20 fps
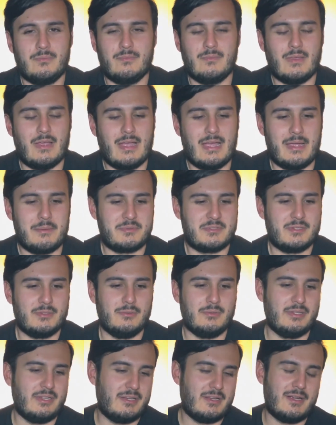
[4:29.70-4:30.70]

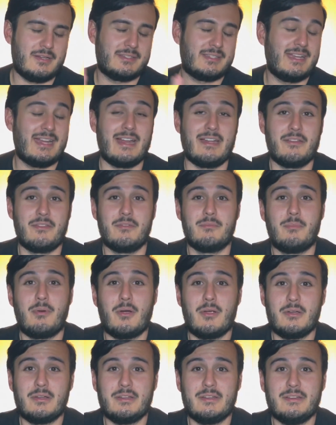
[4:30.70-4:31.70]
absolutely knocked it out of the
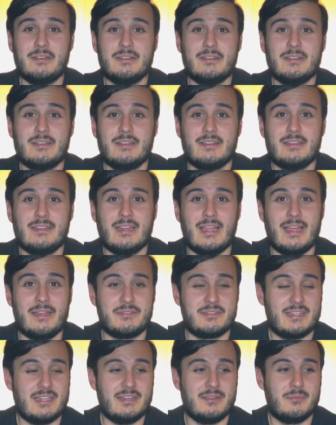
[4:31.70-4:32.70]
park. I've
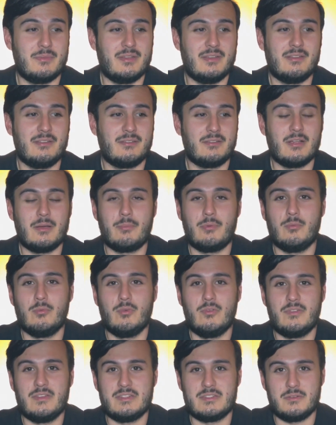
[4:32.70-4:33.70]
seen him in a couple
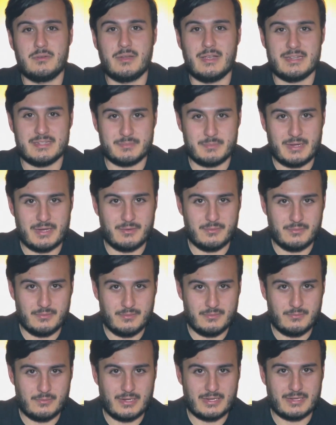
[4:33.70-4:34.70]
movies. You guys might
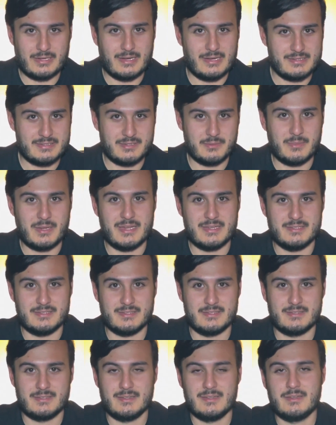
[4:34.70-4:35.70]
recognize him
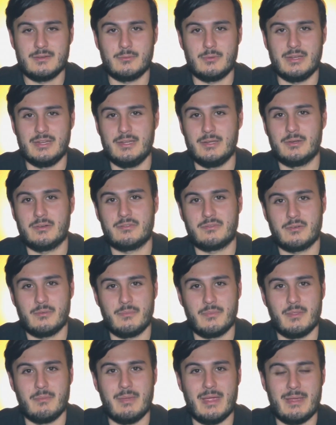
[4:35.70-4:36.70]
as Riddler from
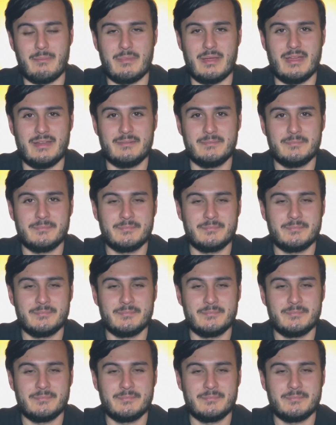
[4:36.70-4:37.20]
the Batman.